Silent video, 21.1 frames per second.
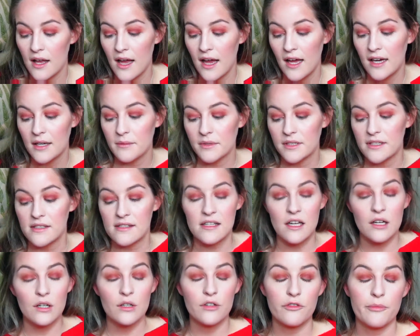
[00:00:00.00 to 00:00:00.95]
And I'm going to
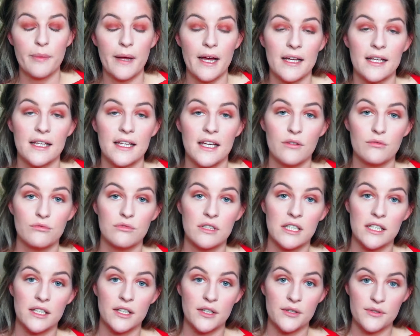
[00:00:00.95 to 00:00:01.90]
start off packing it
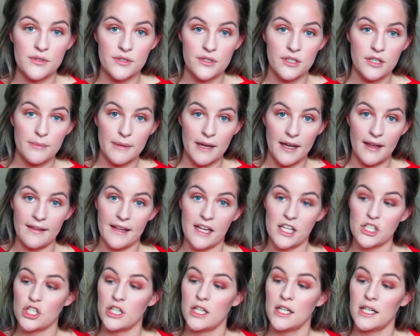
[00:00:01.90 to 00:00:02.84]
really close to my
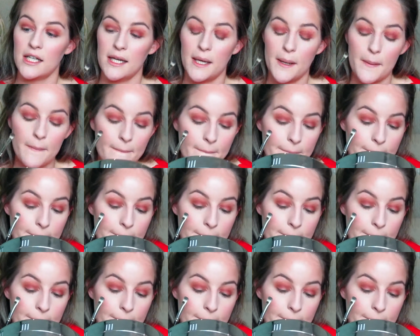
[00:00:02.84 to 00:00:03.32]
lash line.